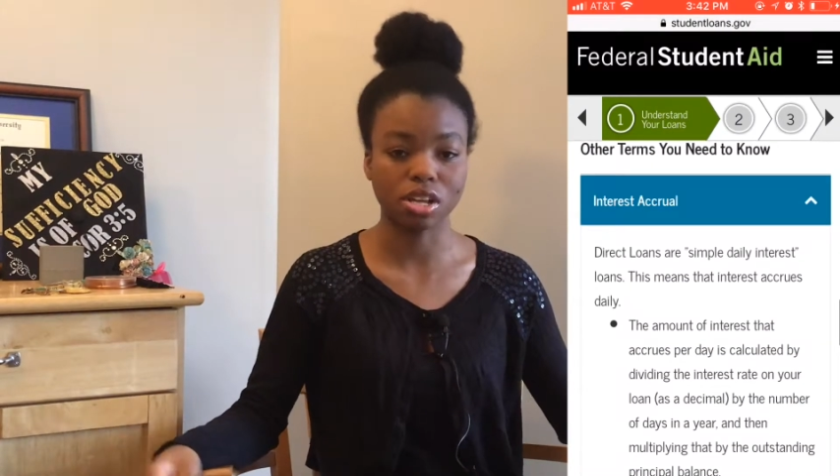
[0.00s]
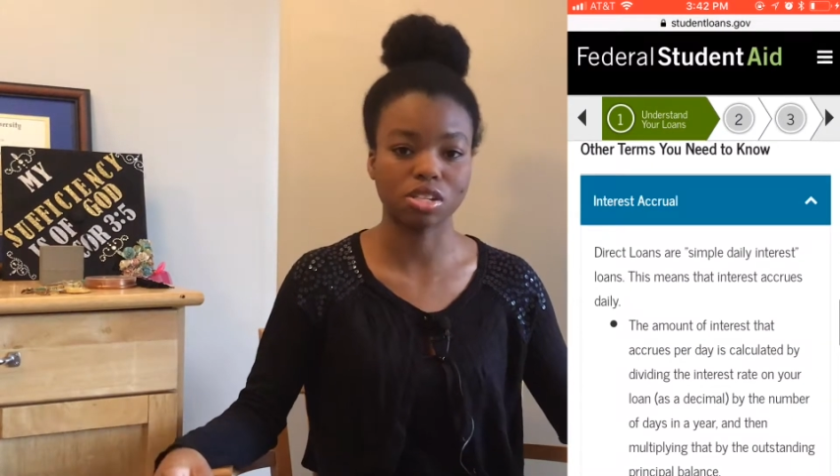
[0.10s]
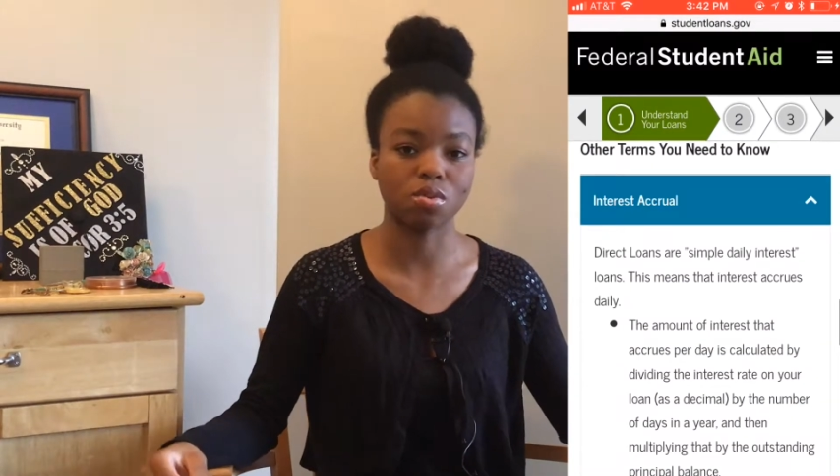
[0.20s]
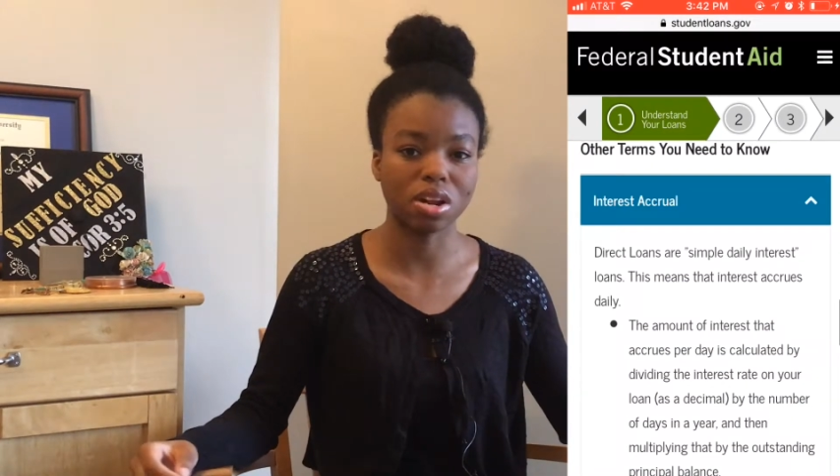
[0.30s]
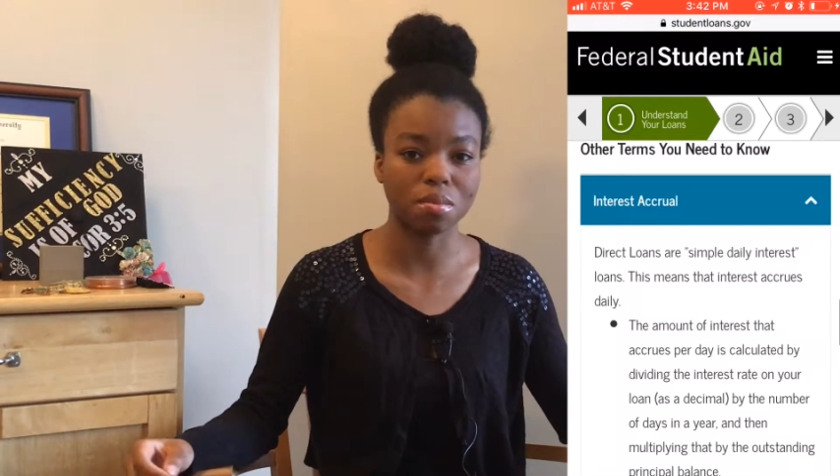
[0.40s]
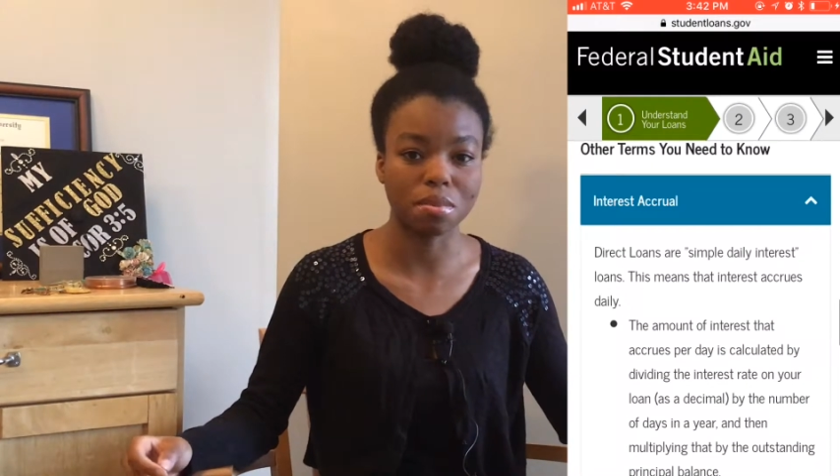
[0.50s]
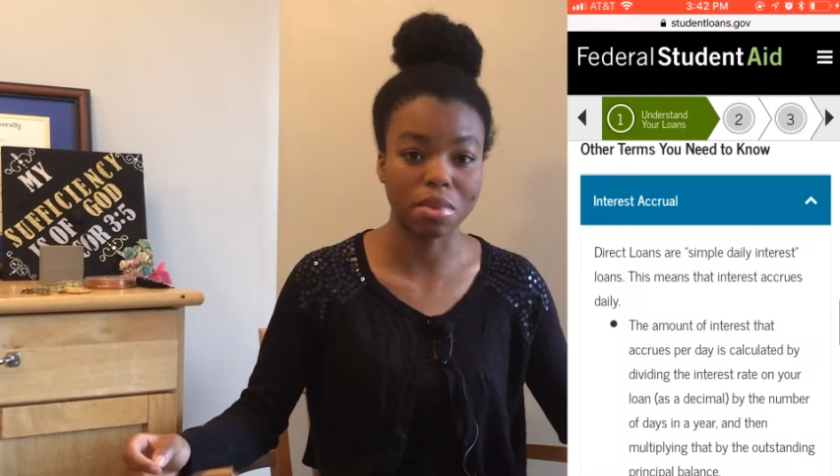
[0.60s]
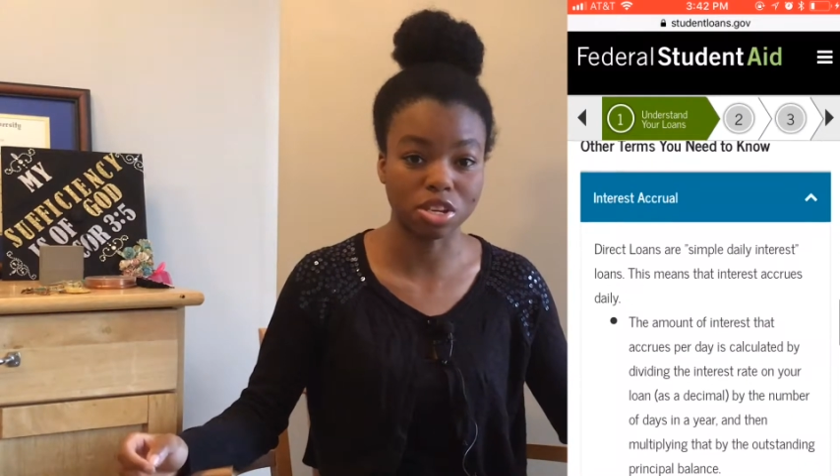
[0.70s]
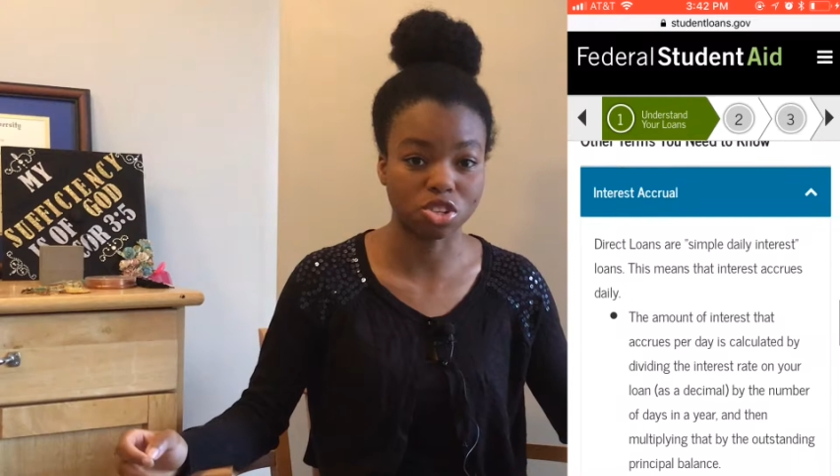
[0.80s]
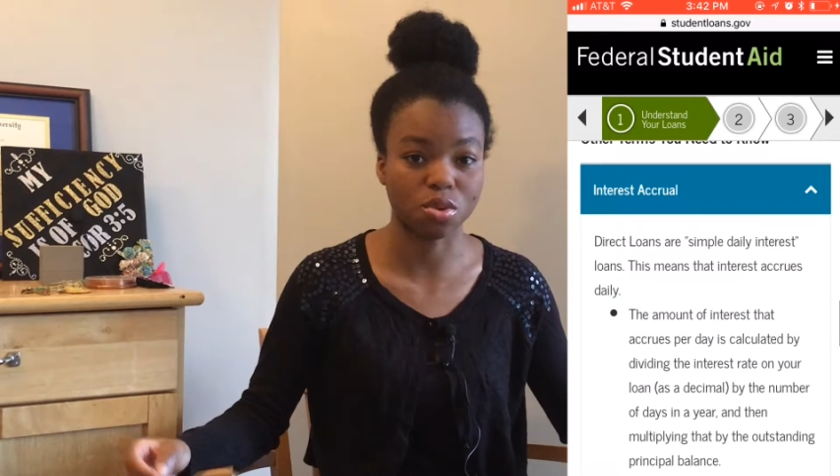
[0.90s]
So you want to
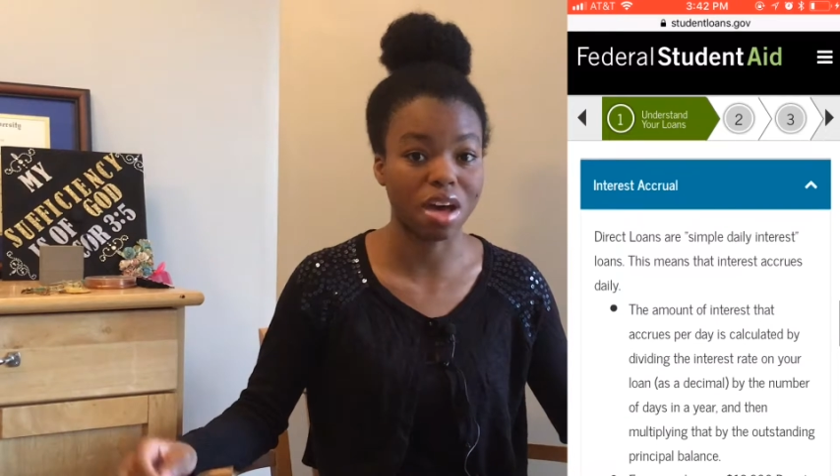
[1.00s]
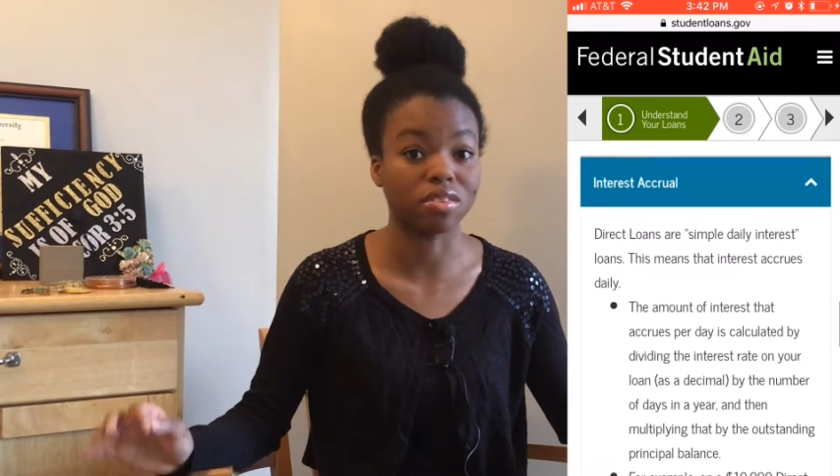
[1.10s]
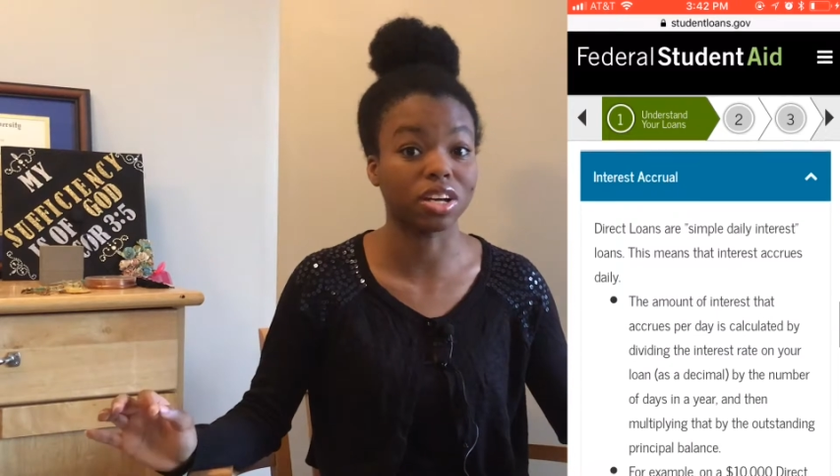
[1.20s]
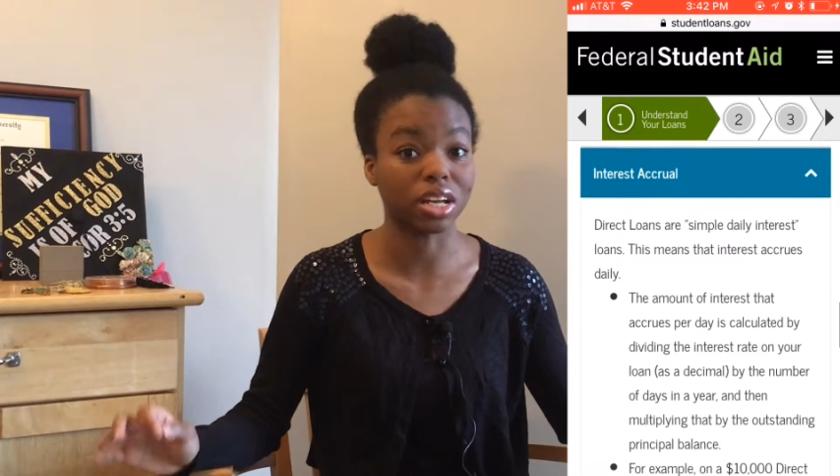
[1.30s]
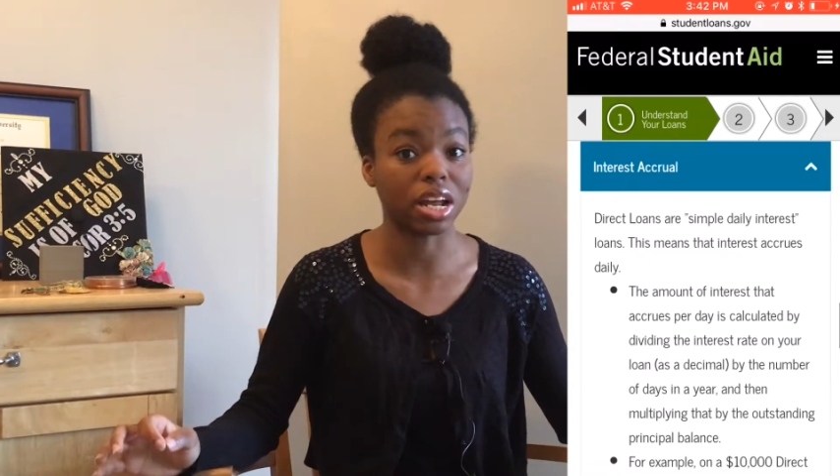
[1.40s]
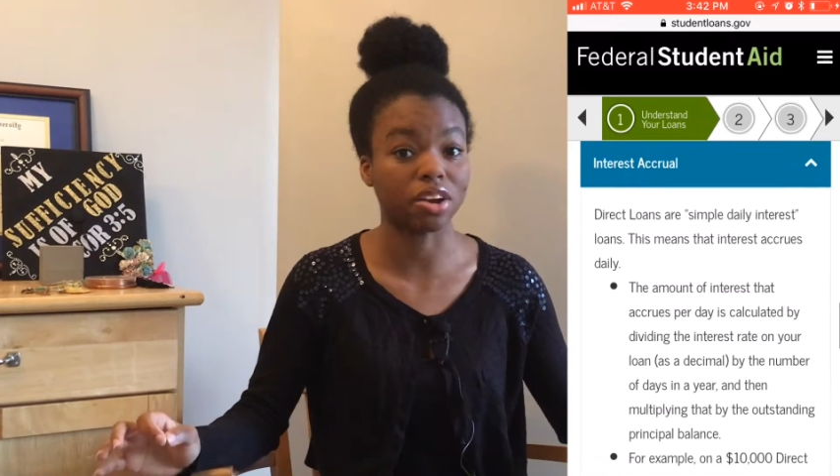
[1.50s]
make sure you have a good